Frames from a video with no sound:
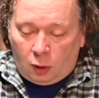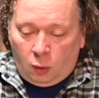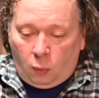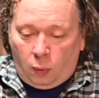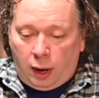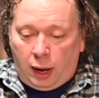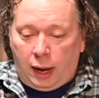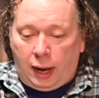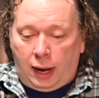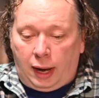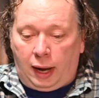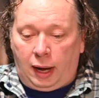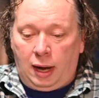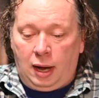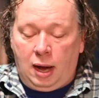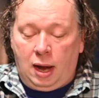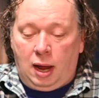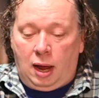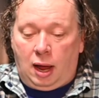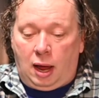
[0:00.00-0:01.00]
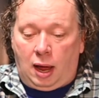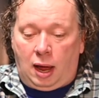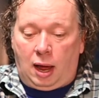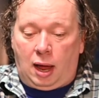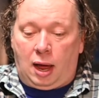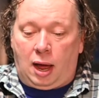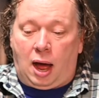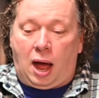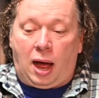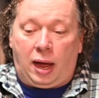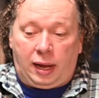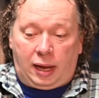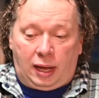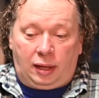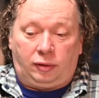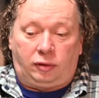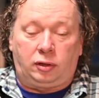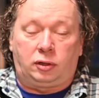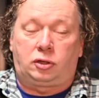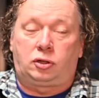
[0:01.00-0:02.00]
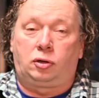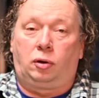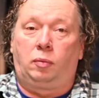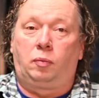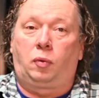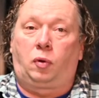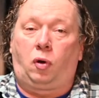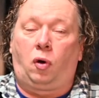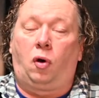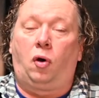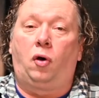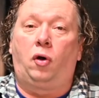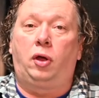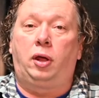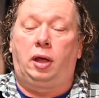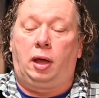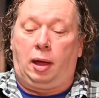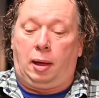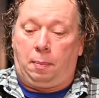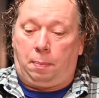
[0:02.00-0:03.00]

where I entered some koi,